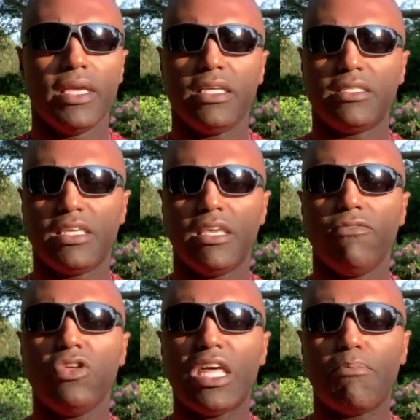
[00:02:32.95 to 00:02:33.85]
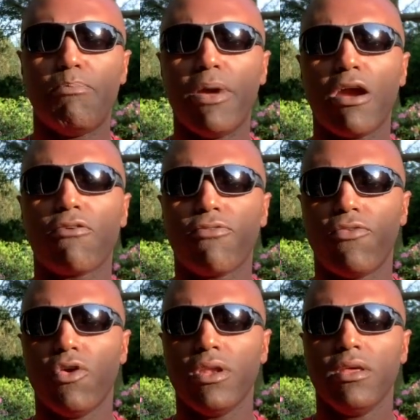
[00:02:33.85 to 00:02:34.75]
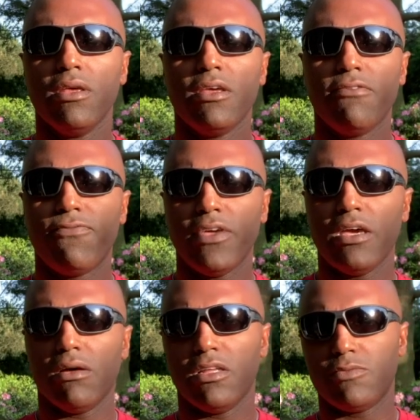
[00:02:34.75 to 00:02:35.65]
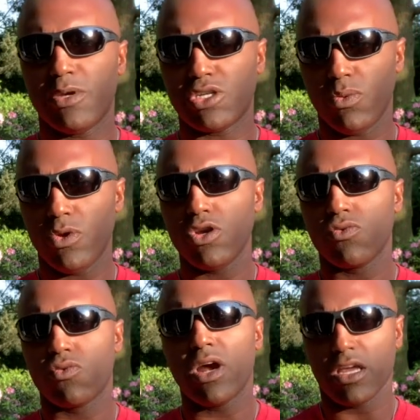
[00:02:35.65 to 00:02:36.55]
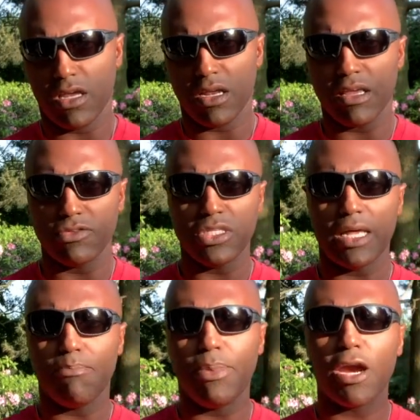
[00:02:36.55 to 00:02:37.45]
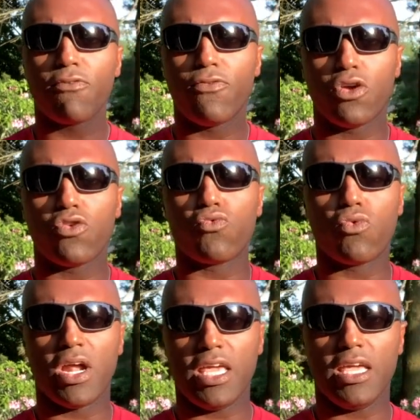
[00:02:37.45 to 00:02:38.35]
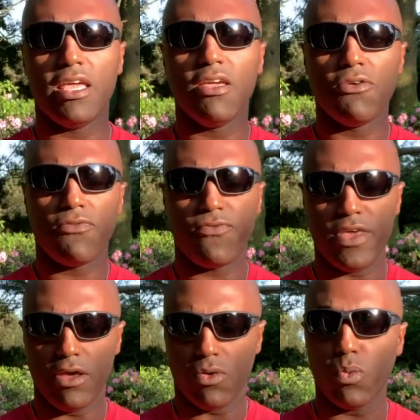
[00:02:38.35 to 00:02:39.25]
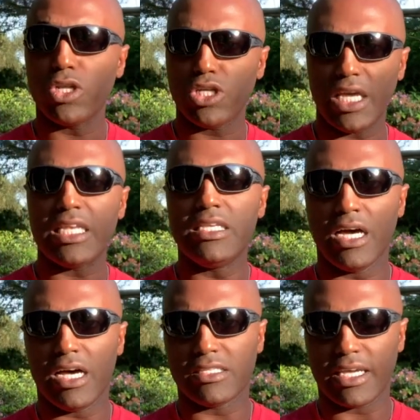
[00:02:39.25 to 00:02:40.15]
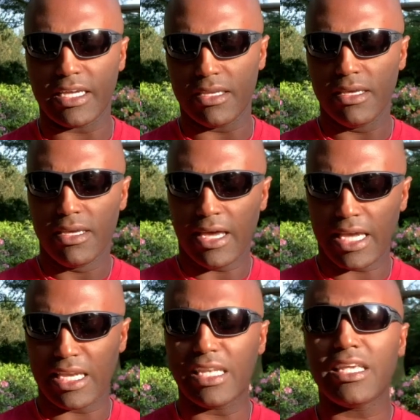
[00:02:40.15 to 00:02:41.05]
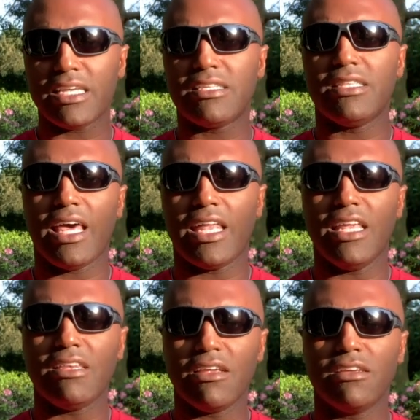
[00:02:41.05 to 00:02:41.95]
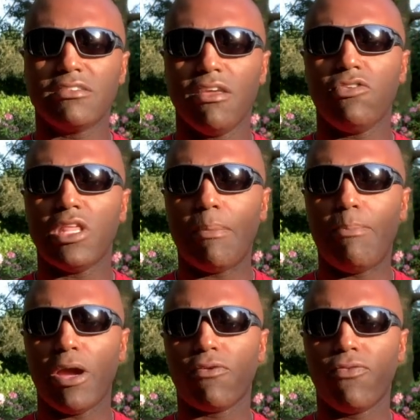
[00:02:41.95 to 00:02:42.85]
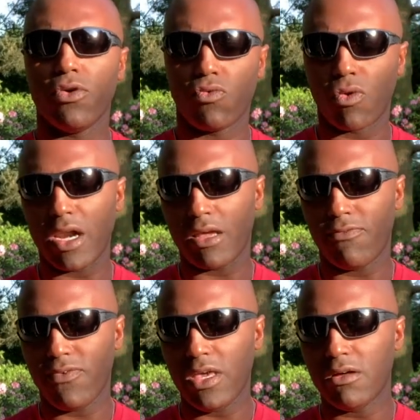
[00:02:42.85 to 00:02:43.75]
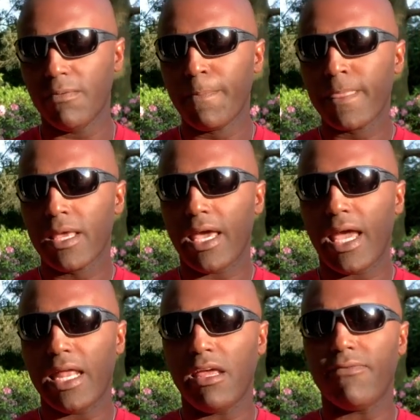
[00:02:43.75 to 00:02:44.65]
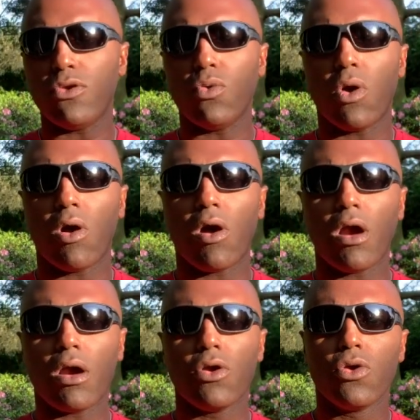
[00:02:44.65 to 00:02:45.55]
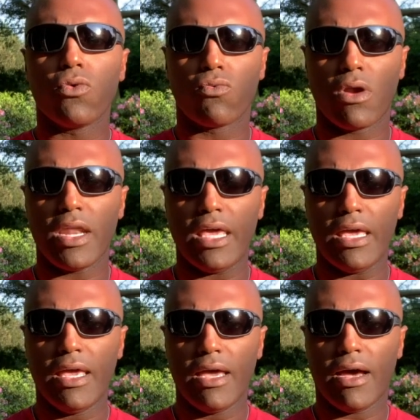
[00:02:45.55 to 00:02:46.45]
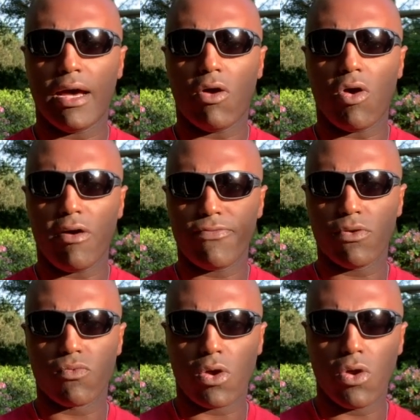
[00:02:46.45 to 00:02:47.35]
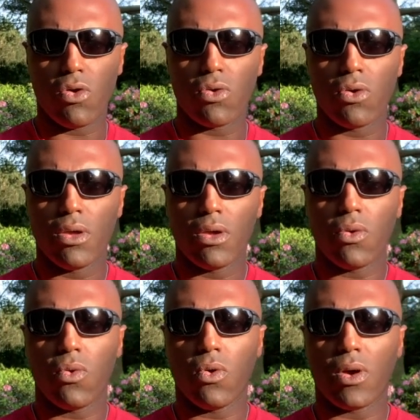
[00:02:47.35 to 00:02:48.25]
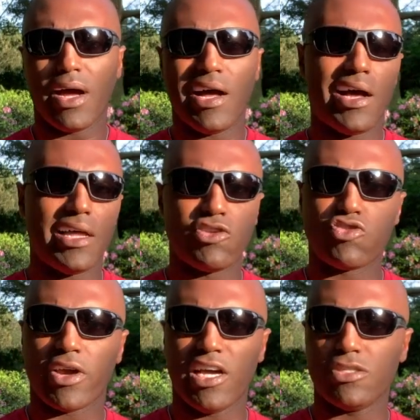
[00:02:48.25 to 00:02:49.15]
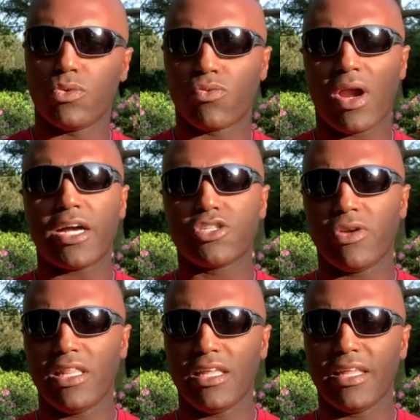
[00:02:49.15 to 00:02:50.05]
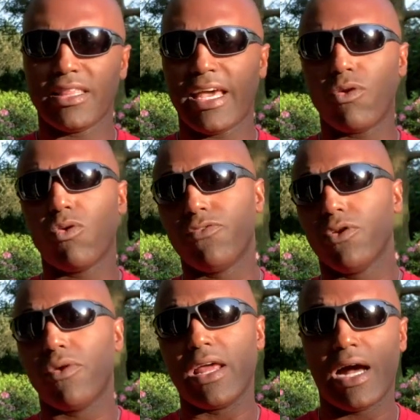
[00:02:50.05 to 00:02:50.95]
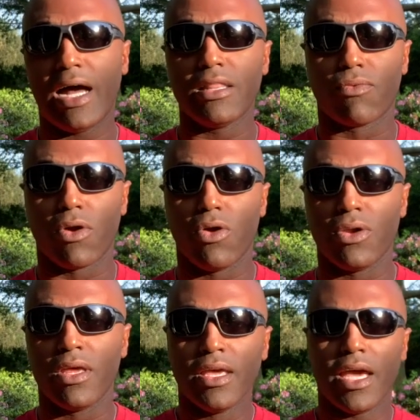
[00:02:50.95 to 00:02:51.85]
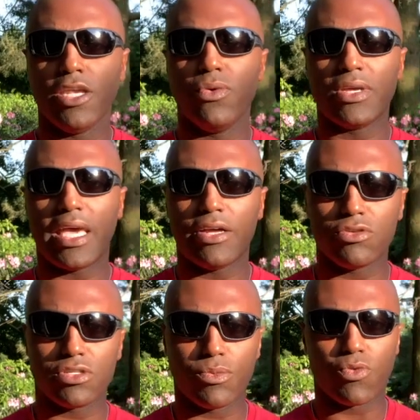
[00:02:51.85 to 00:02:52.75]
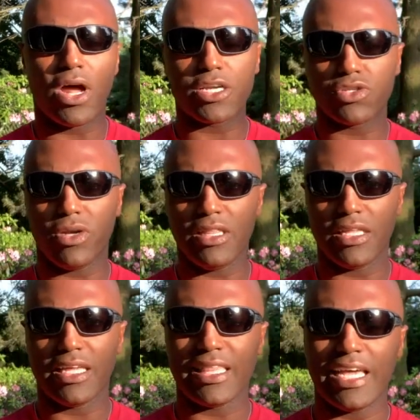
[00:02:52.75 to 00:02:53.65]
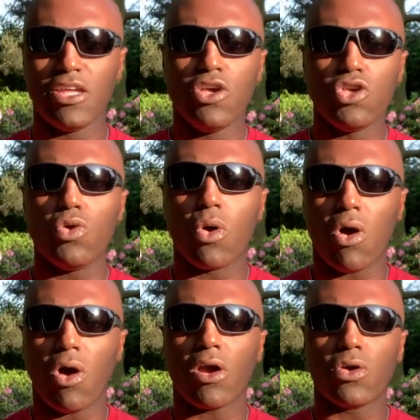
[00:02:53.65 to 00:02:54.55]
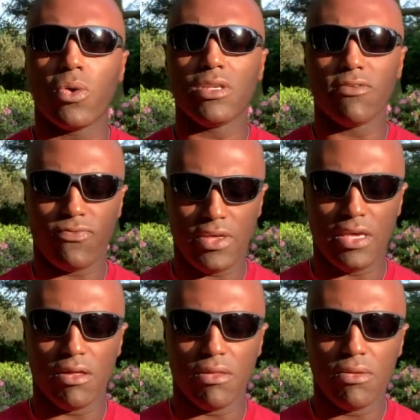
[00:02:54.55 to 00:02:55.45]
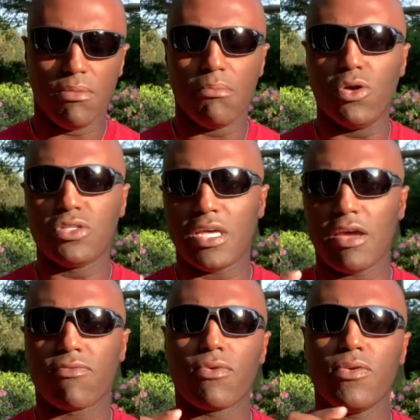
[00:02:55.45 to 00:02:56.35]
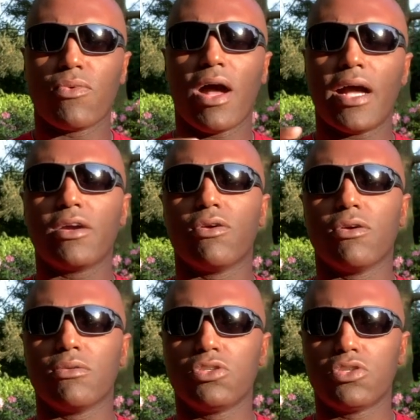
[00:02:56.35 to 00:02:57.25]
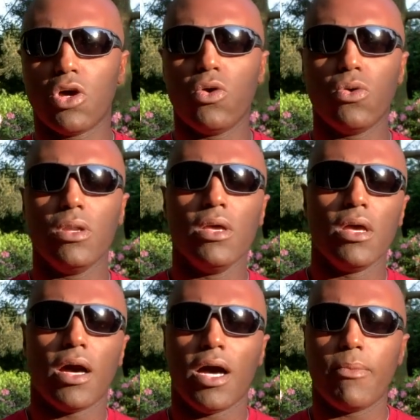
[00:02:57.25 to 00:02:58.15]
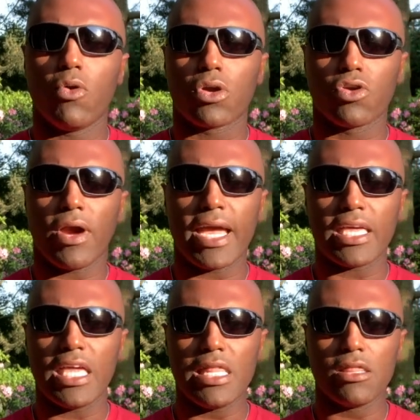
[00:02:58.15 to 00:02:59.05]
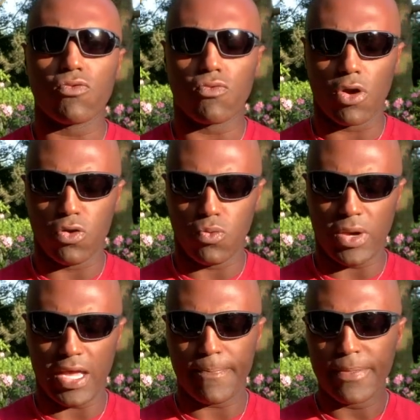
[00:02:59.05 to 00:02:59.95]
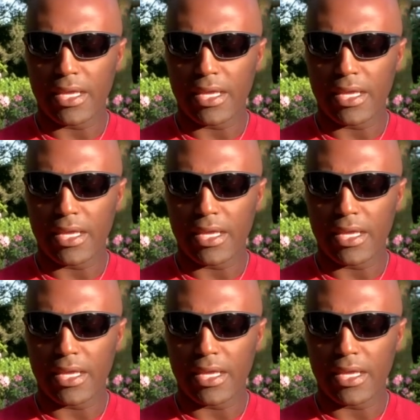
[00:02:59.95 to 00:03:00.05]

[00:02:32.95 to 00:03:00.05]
It's to give you that barefoot feel, especially when you're running. It gives you that barefoot running feel, which it does. I can attest to that. It does give you that barefoot running feel. And if you are running off the road or on trails with rocks or anything like that, or if you're running on the road and you encounter some rocks or anything like that, you are going to feel most every rock or stone or crack in the roadway.